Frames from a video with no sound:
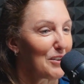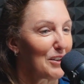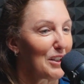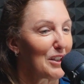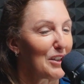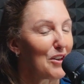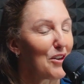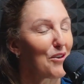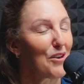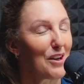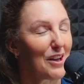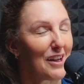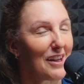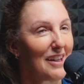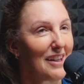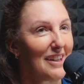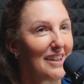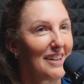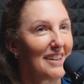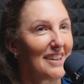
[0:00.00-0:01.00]
like you
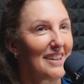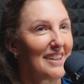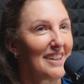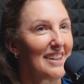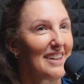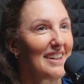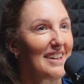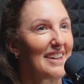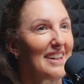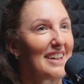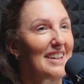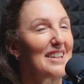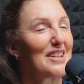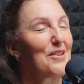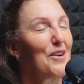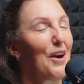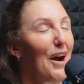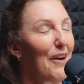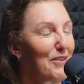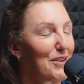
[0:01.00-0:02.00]

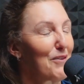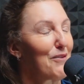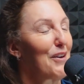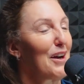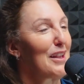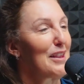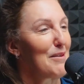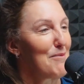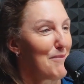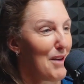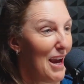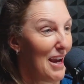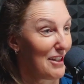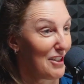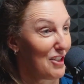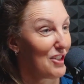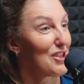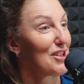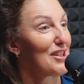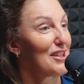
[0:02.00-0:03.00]
have to find the
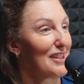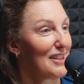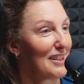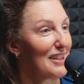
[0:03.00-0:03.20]
match. Yeah.